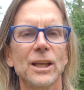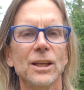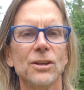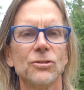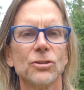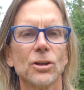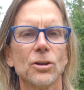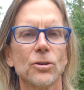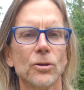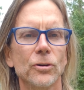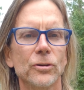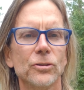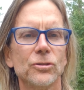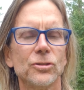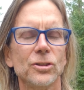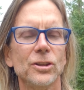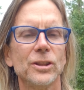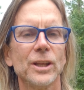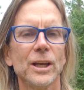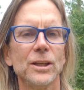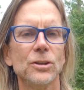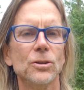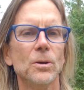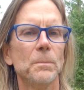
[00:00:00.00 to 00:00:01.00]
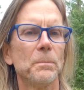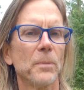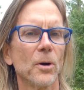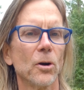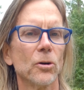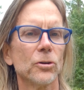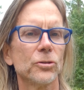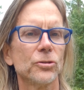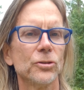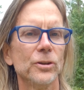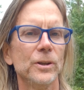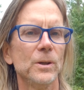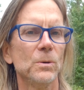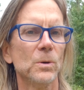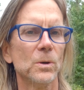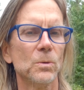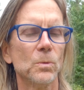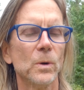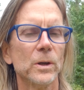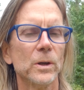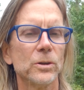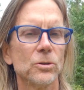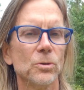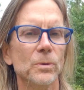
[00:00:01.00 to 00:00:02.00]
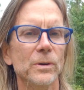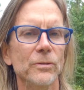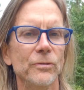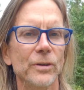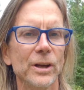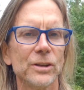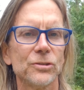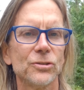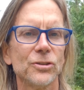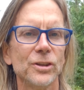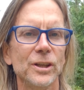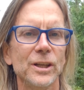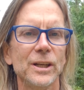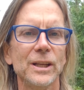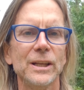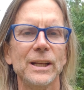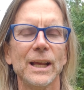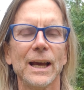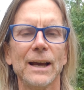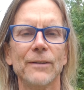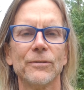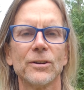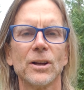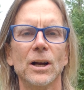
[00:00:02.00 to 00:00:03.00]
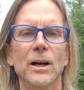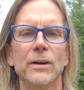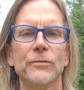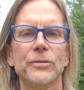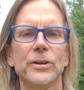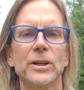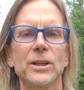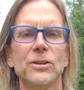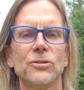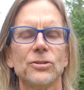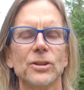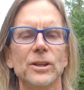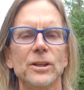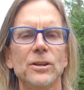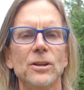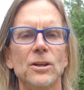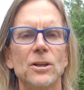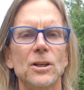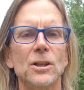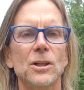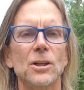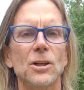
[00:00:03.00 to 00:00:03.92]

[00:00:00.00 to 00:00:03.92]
is a currency that you personally would want to invest in and have confidence in?